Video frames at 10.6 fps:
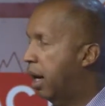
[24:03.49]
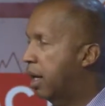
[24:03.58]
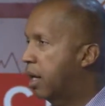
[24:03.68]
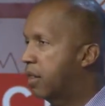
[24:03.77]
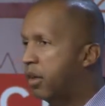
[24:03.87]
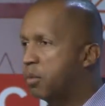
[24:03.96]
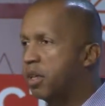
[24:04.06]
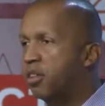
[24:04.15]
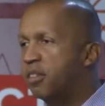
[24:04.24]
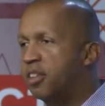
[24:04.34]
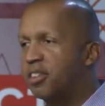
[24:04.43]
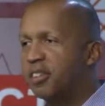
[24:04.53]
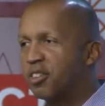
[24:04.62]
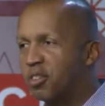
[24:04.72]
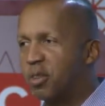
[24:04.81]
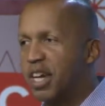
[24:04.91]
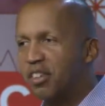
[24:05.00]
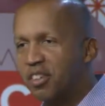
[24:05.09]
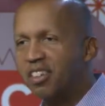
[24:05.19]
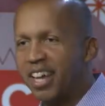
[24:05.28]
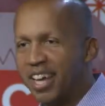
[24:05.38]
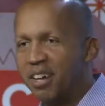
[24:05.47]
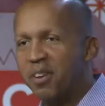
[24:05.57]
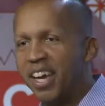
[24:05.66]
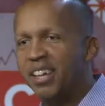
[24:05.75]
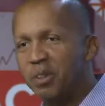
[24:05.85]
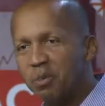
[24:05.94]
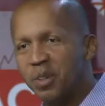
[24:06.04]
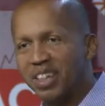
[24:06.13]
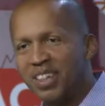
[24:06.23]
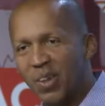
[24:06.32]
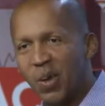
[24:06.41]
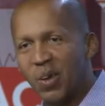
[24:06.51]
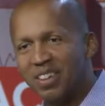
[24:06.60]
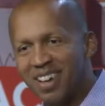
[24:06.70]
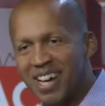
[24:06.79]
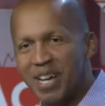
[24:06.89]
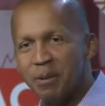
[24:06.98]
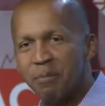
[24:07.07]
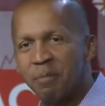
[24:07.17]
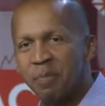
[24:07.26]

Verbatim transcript: And I thought to myself, this is the strangest day I've had in a really long time.